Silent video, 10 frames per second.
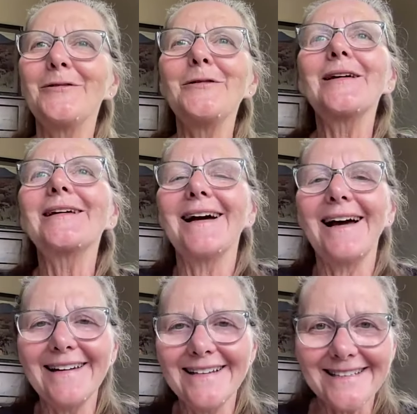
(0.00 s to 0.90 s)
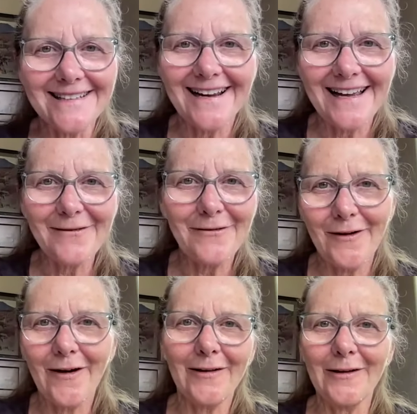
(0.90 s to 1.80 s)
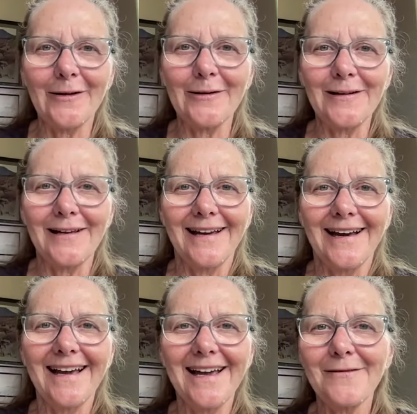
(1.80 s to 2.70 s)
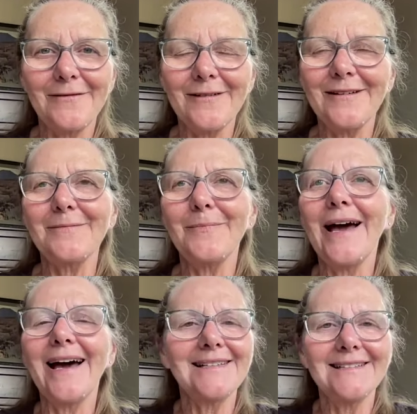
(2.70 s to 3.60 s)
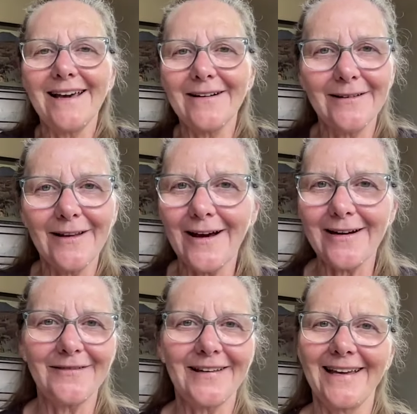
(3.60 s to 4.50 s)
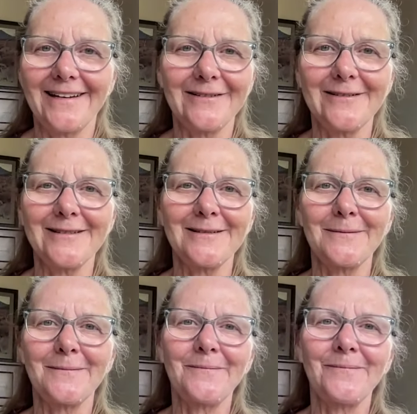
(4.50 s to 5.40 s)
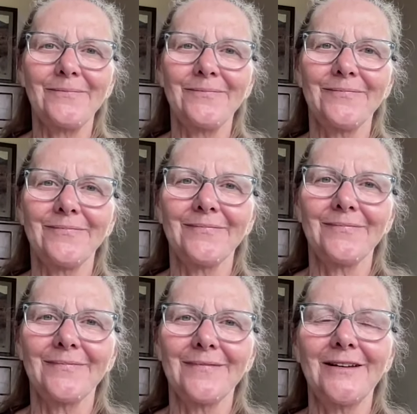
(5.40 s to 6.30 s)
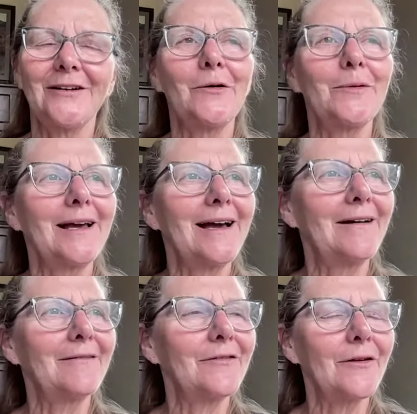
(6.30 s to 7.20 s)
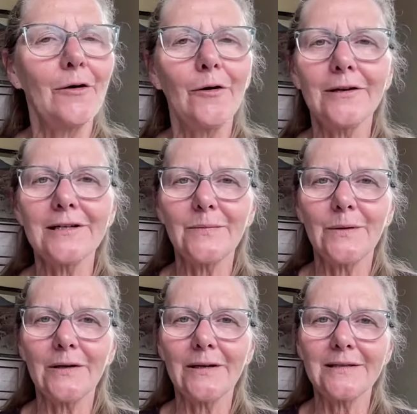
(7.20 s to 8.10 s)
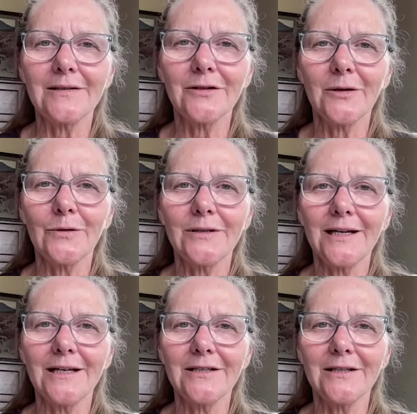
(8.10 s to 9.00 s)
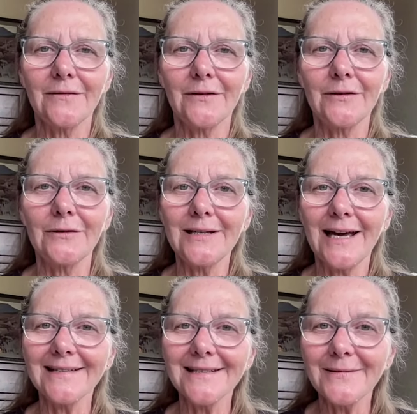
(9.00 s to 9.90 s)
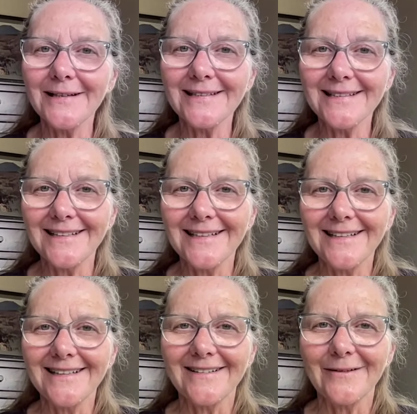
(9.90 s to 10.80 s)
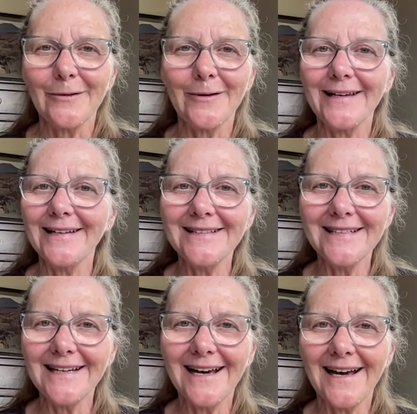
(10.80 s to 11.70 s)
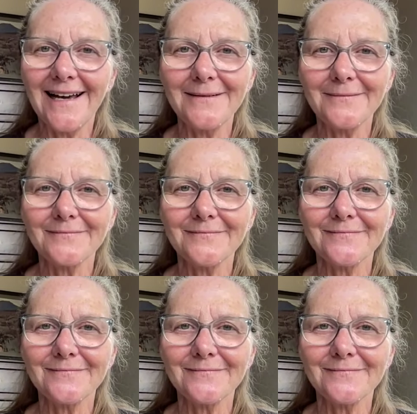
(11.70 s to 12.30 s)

through the guidance that I have followed, I have passed out a lot of candles. You know, we have the Holy Spirit's interpretation of the New Testament, or NTI.